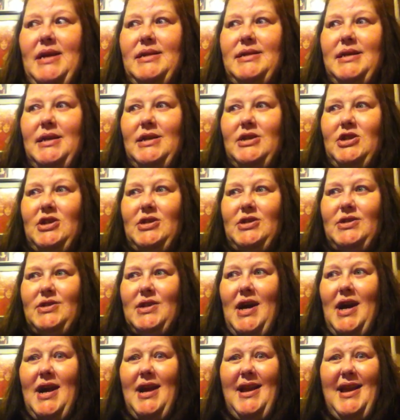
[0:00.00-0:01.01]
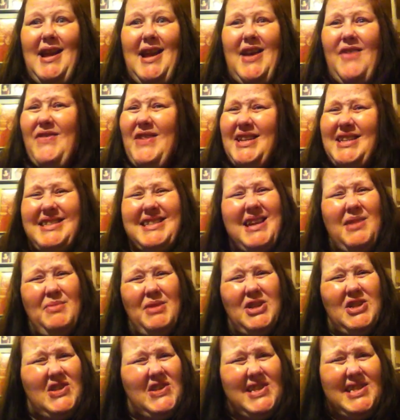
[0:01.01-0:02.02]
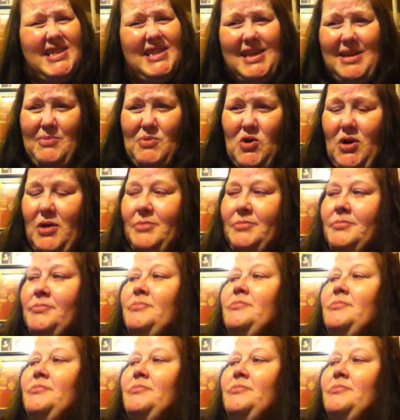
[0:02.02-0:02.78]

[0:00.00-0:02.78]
to just not have that same interest anymore.